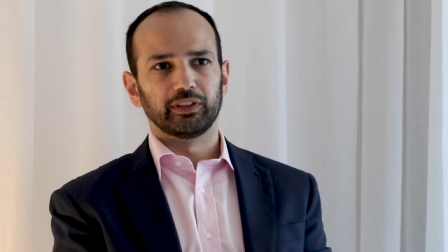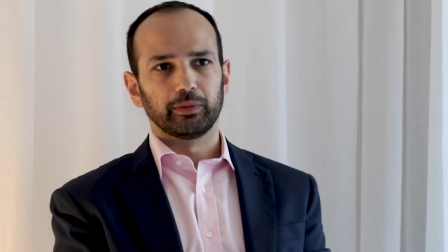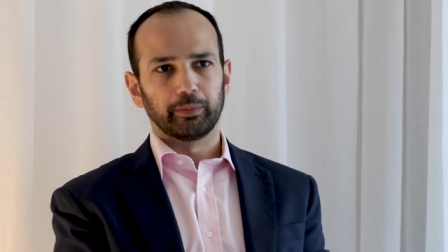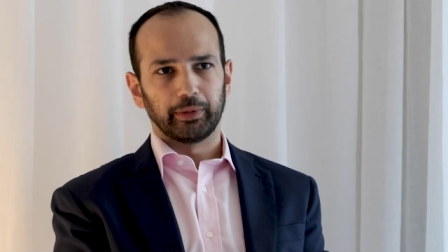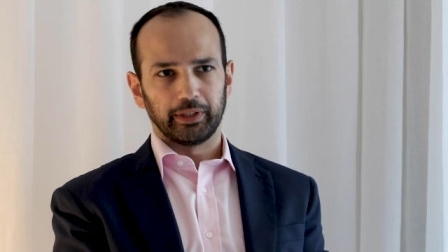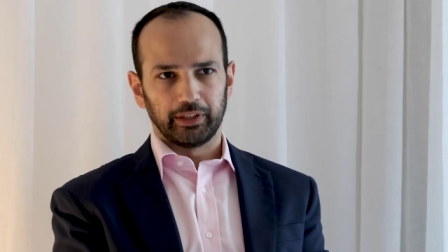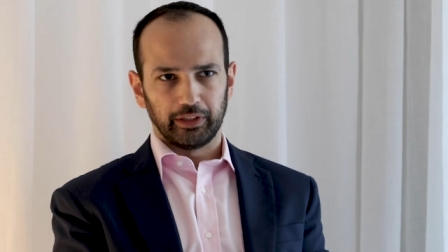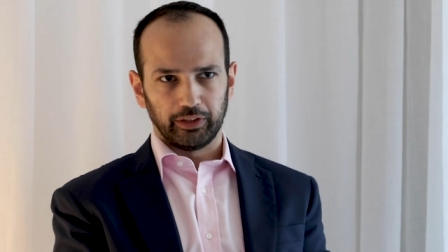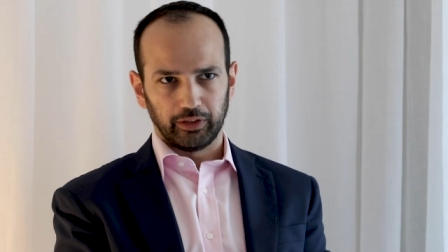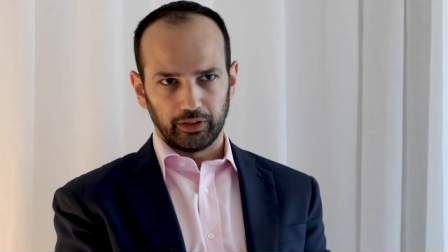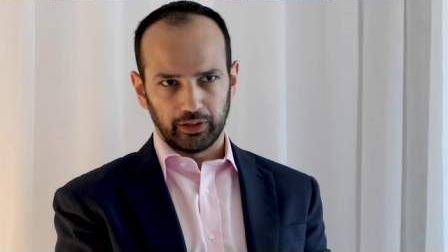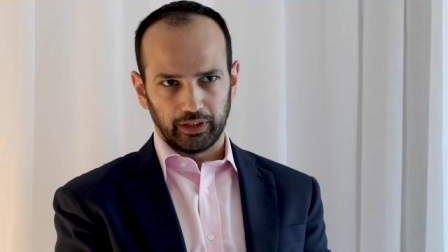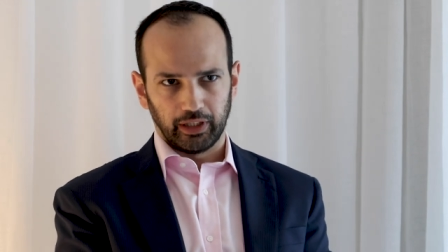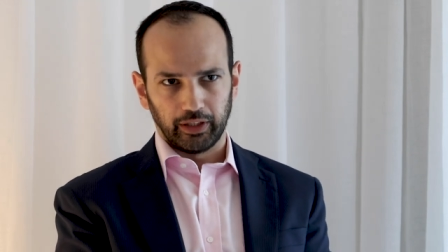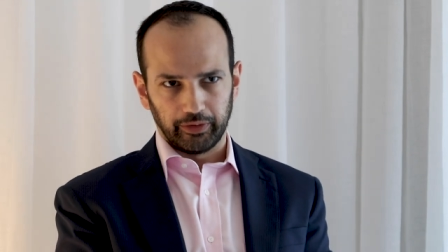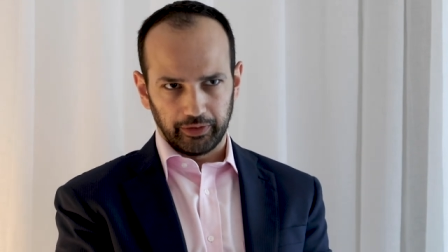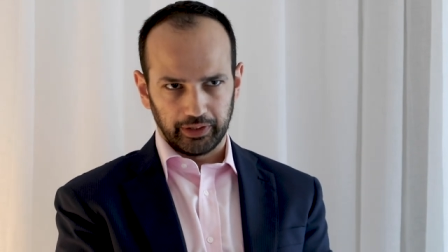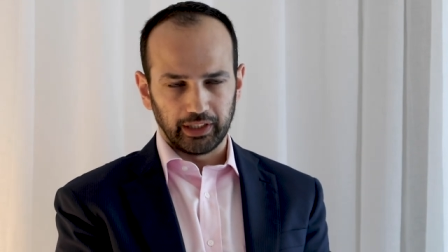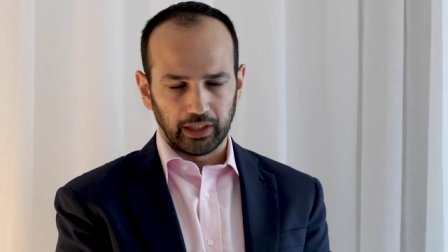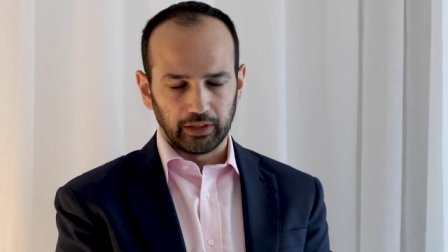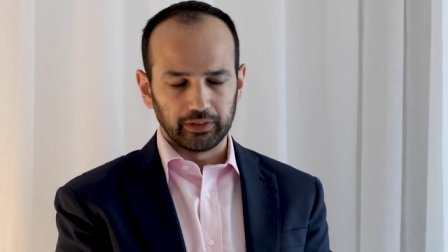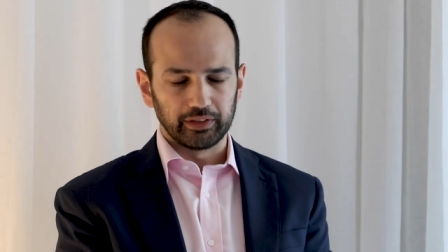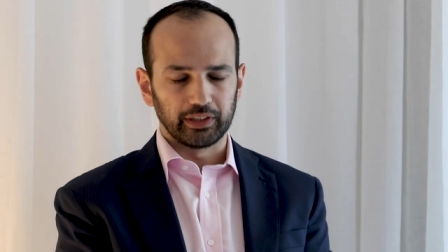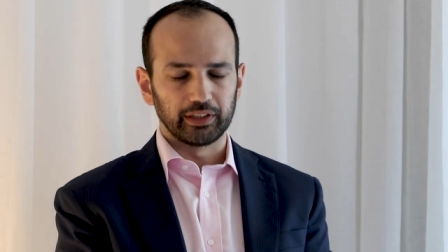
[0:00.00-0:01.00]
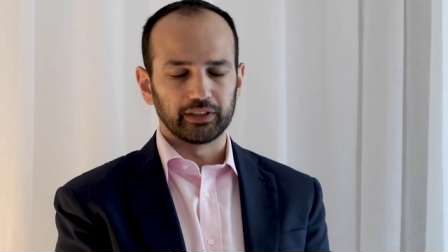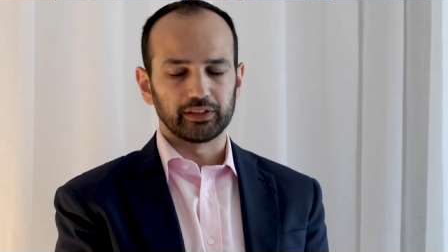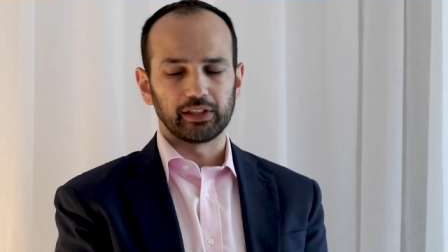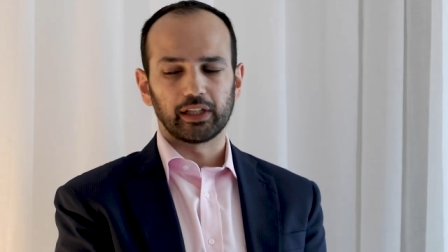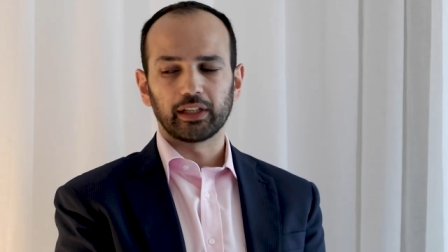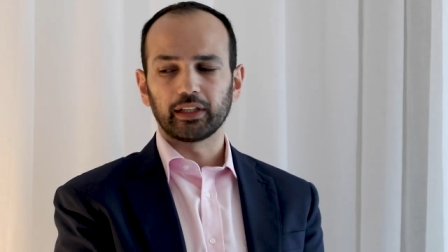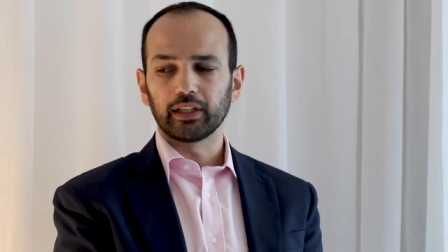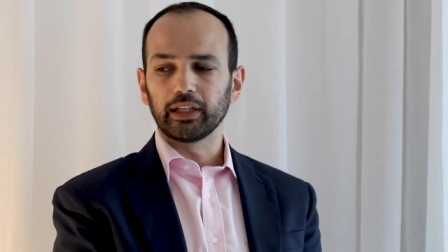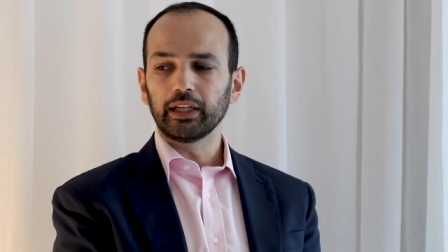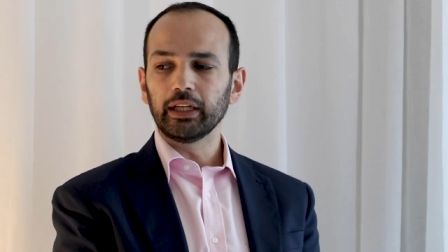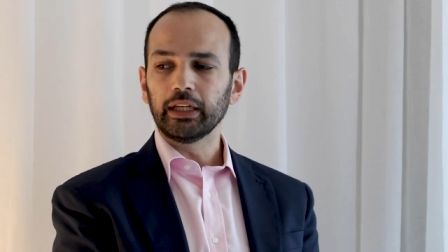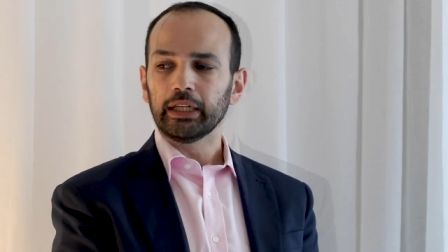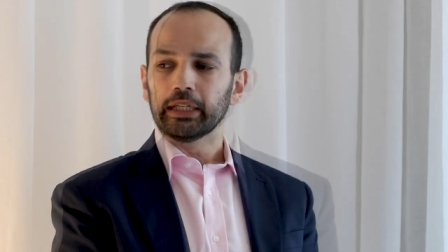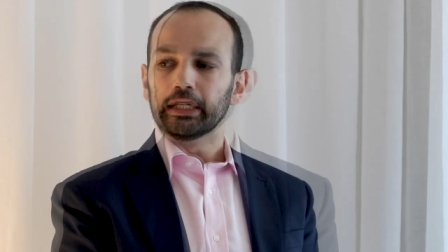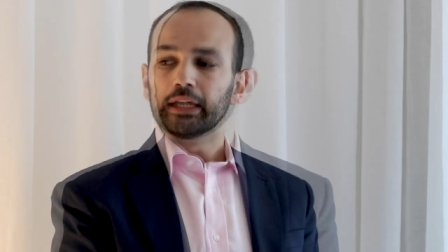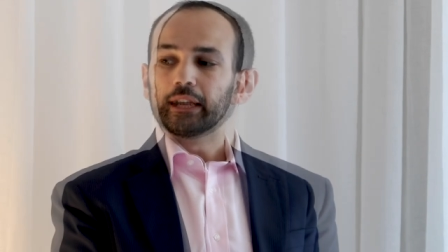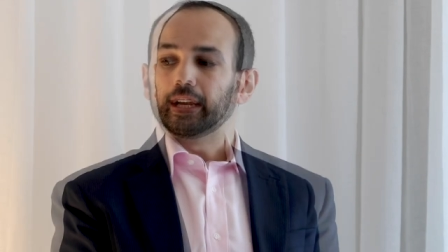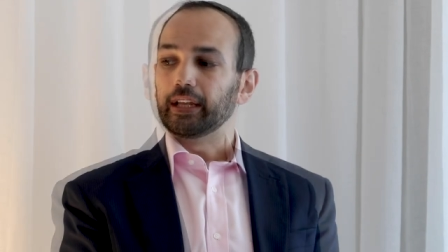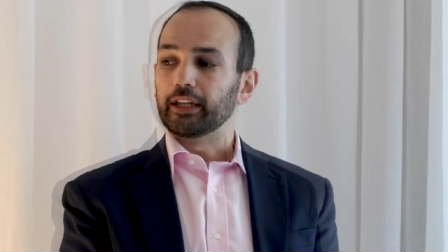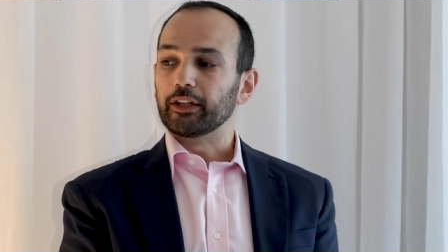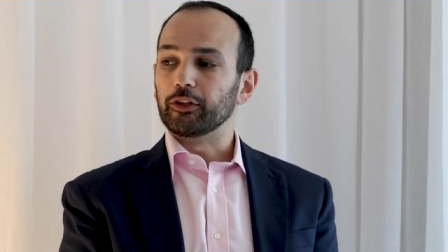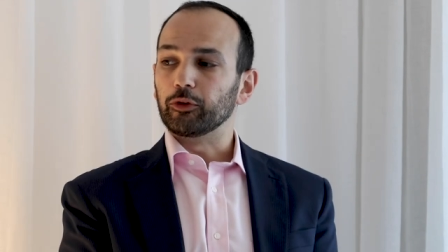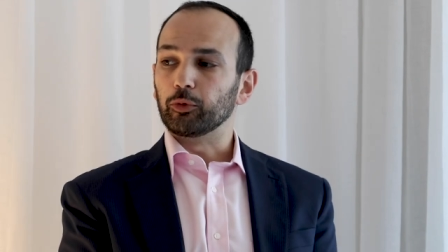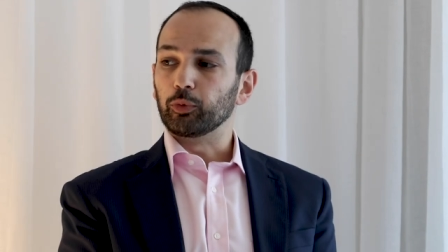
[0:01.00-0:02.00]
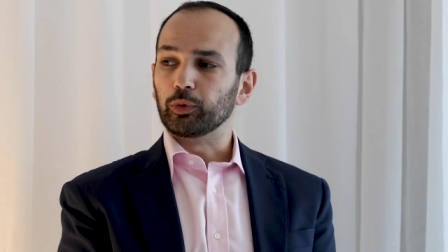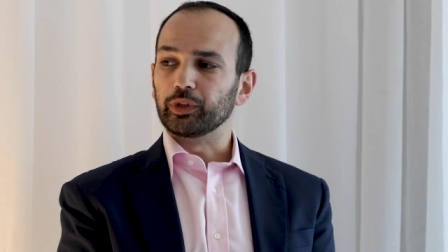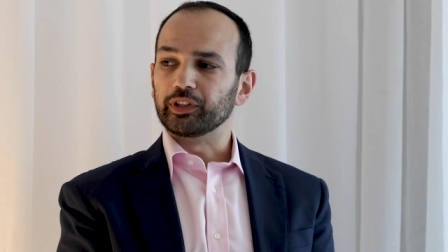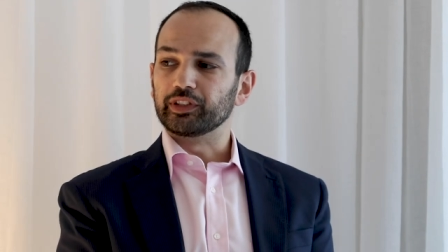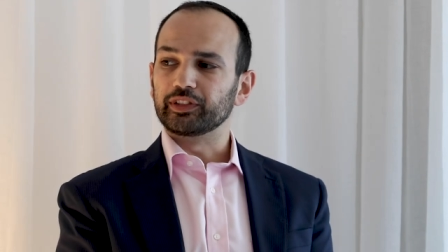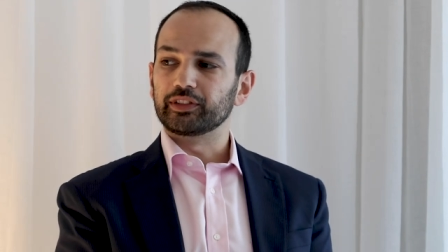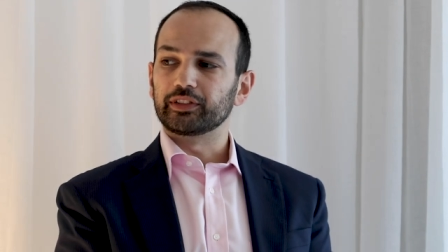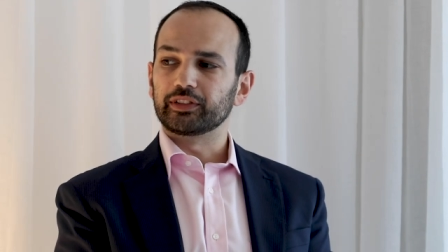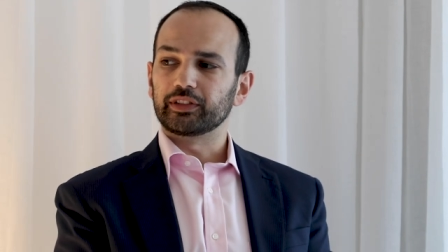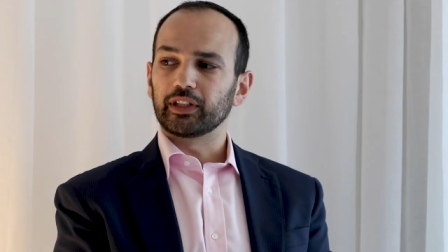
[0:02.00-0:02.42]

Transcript: depending on how you count exactly. And we,